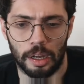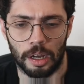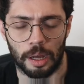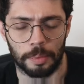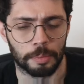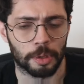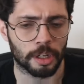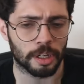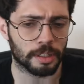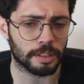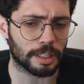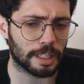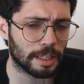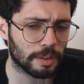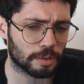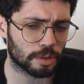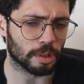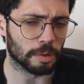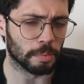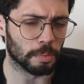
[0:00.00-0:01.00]
I'm going to give
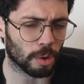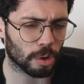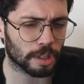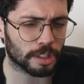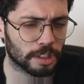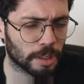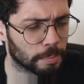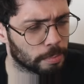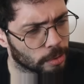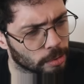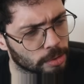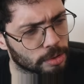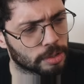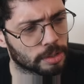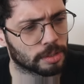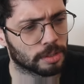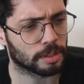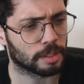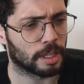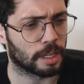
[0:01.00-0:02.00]
some more examples
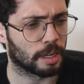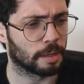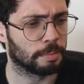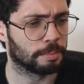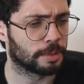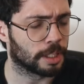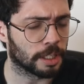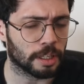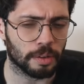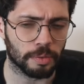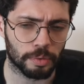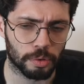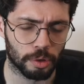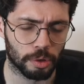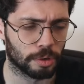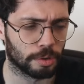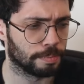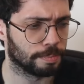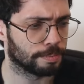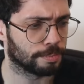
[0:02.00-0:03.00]
that I'm thinking
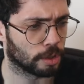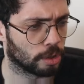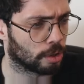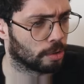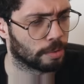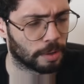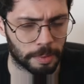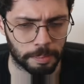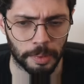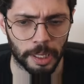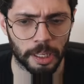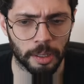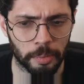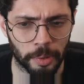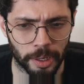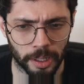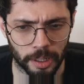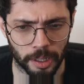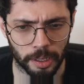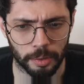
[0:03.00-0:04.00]
for, I'm making
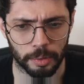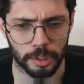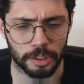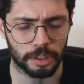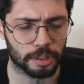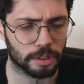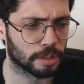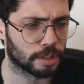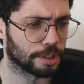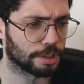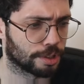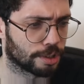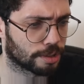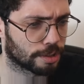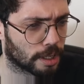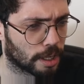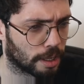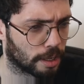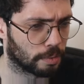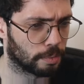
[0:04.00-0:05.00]
my own language. This is
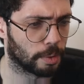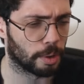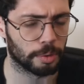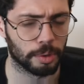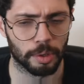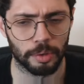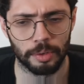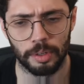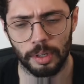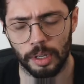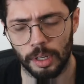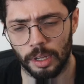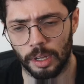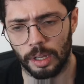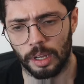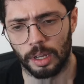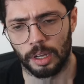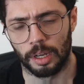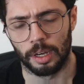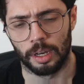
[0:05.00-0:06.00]
kind of well known.
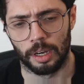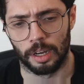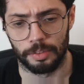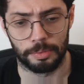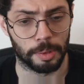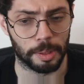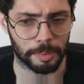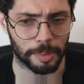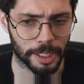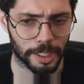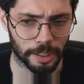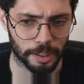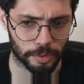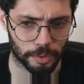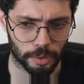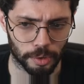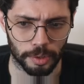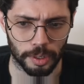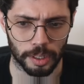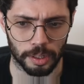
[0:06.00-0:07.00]
I've been making it
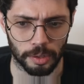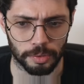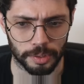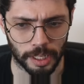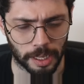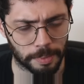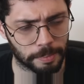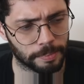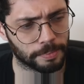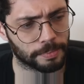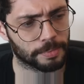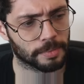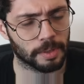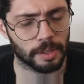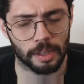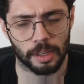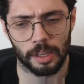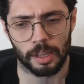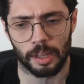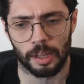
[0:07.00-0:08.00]
for a long time.
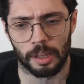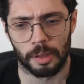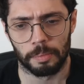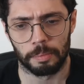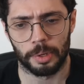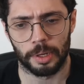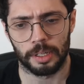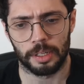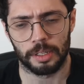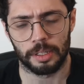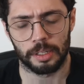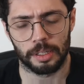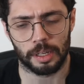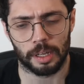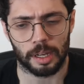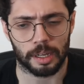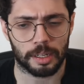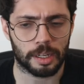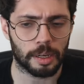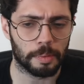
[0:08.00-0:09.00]
But
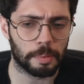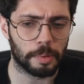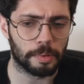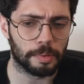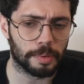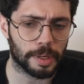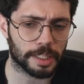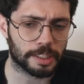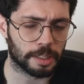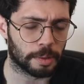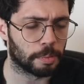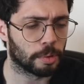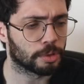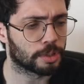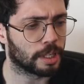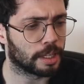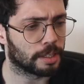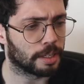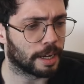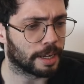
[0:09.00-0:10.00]
a couple examples
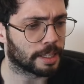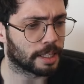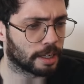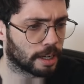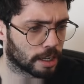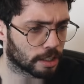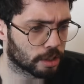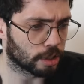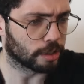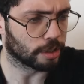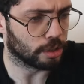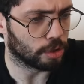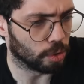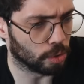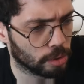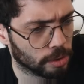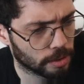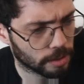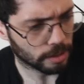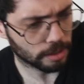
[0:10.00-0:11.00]
that I can actually
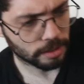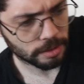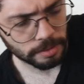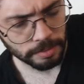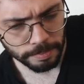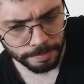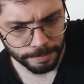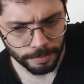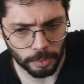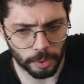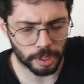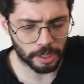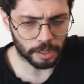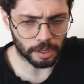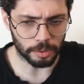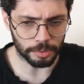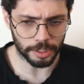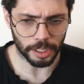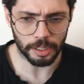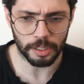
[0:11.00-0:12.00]
do in what I
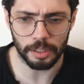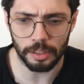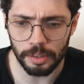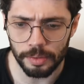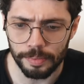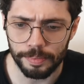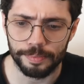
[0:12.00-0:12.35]
call Teika.